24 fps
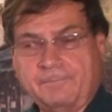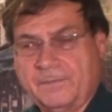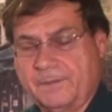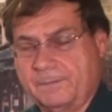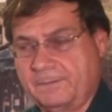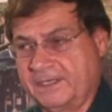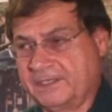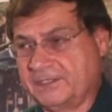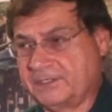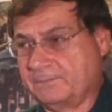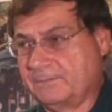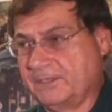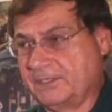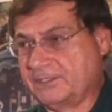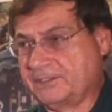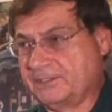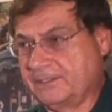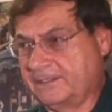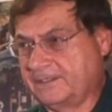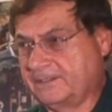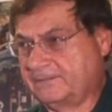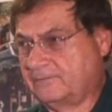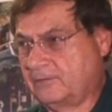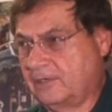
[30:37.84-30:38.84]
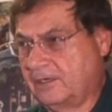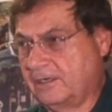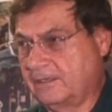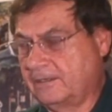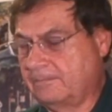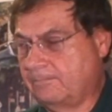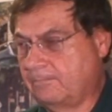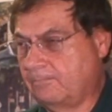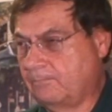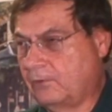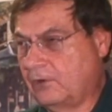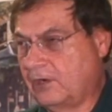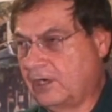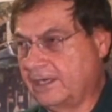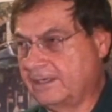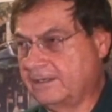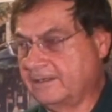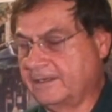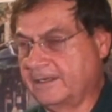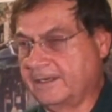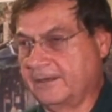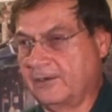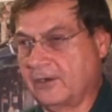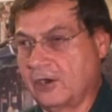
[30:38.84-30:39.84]
My son-in-law bought
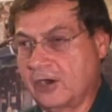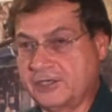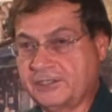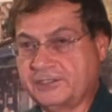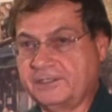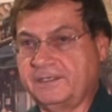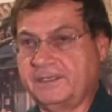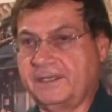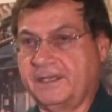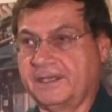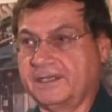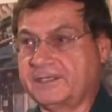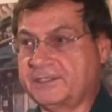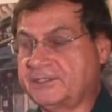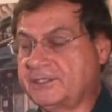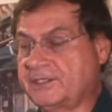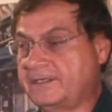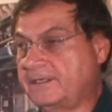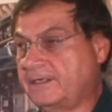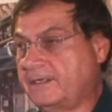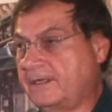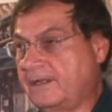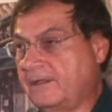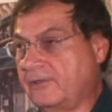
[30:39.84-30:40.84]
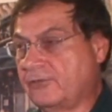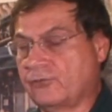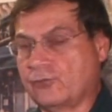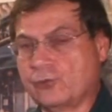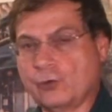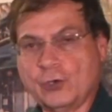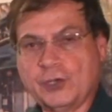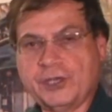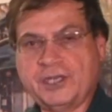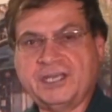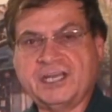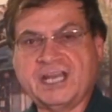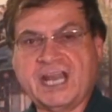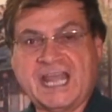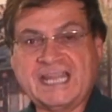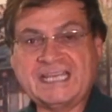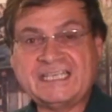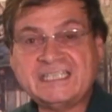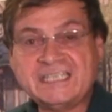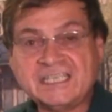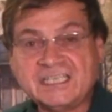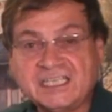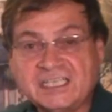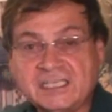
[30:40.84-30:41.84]
an RTX
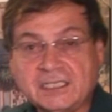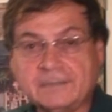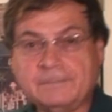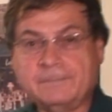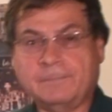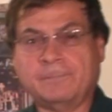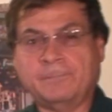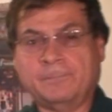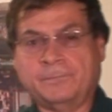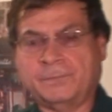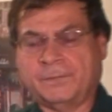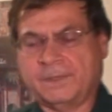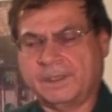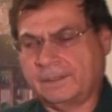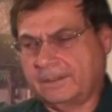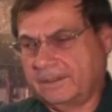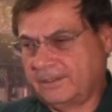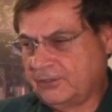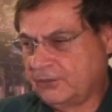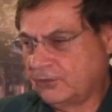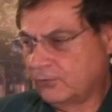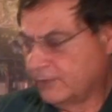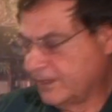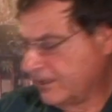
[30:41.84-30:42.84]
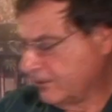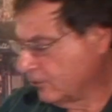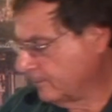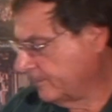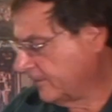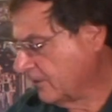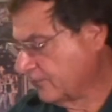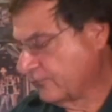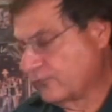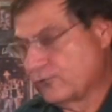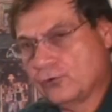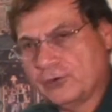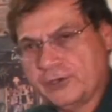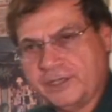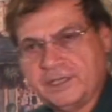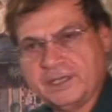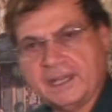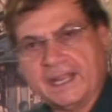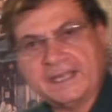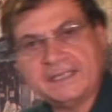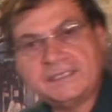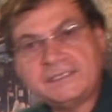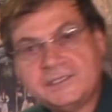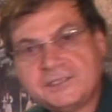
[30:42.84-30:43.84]
3090. You don't hear about
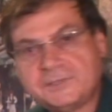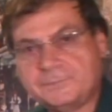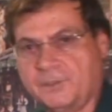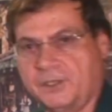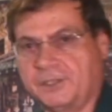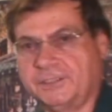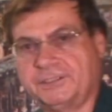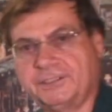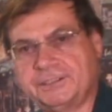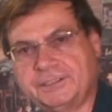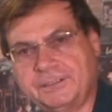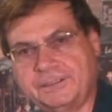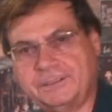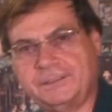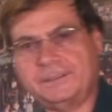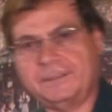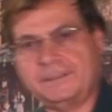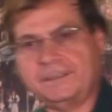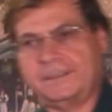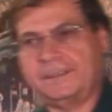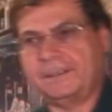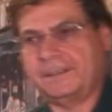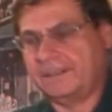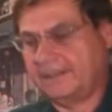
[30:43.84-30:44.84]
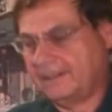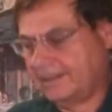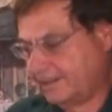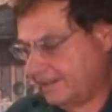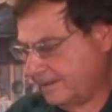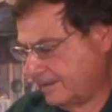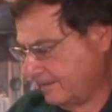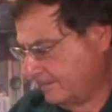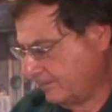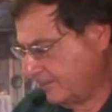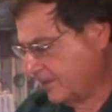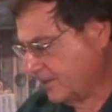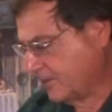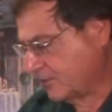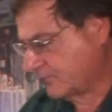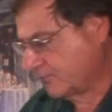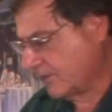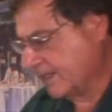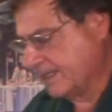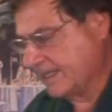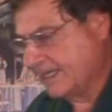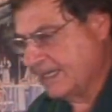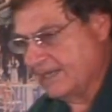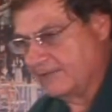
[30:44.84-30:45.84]
3090s much, because
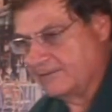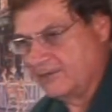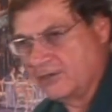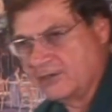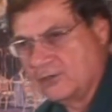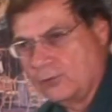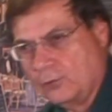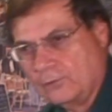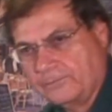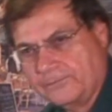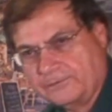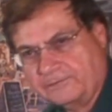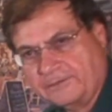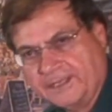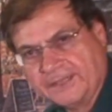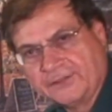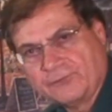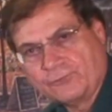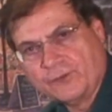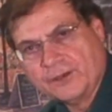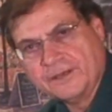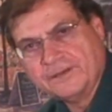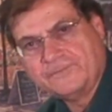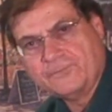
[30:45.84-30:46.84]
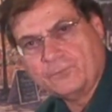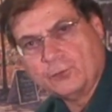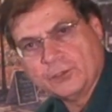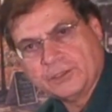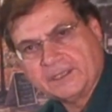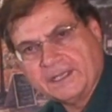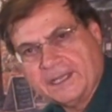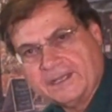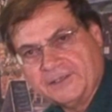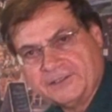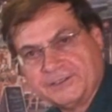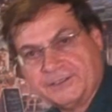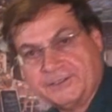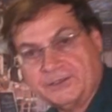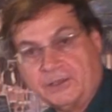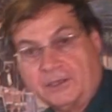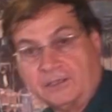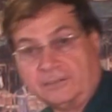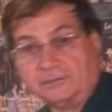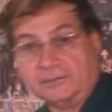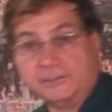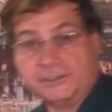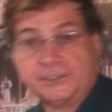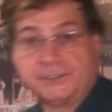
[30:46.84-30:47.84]
right now they're going for like $3,000 or
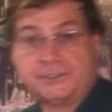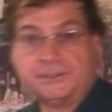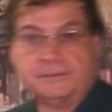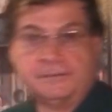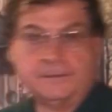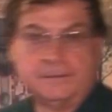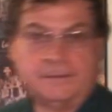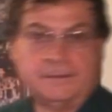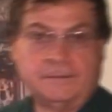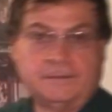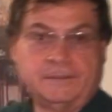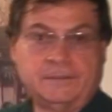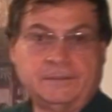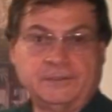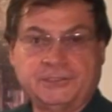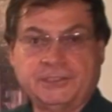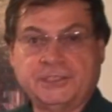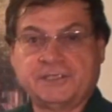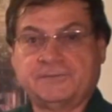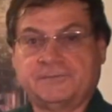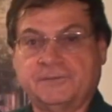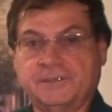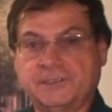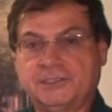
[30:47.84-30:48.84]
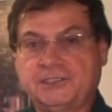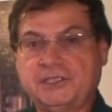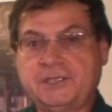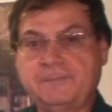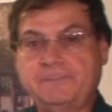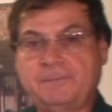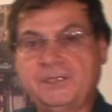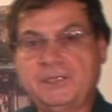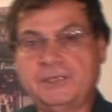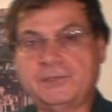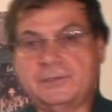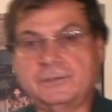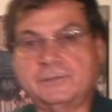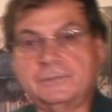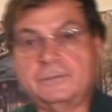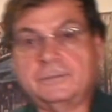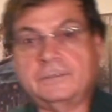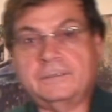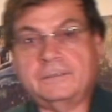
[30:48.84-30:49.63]
$4,000 just for the GPU.